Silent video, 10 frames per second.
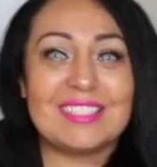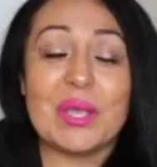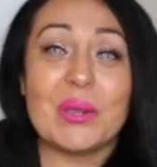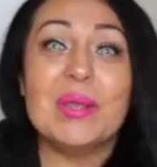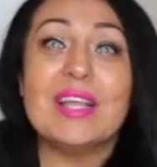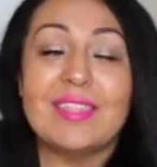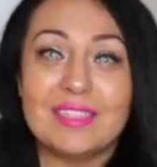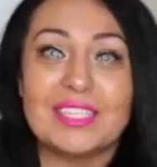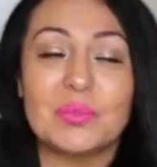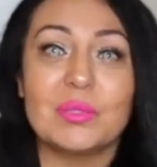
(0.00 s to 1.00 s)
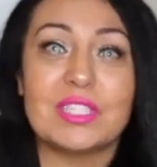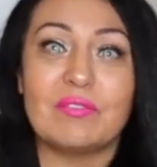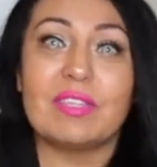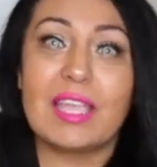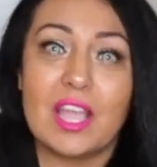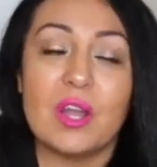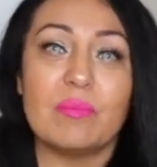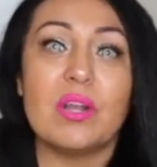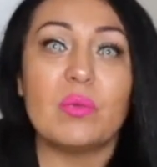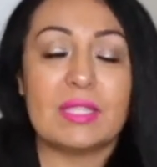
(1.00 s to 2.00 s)
so this will definitely
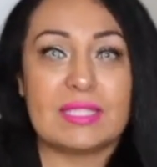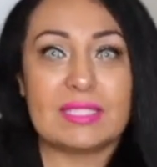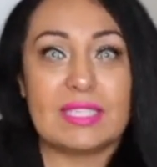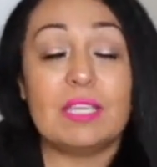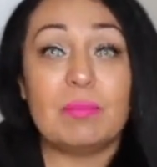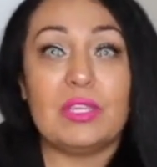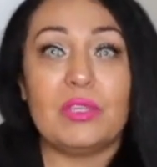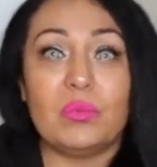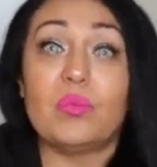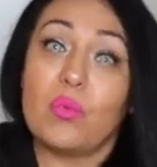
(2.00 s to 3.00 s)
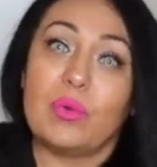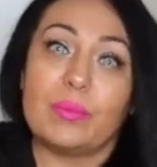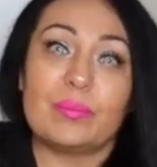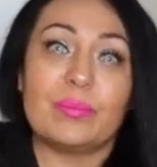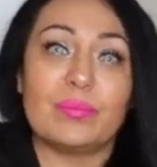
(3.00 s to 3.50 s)
help with keeping you warm.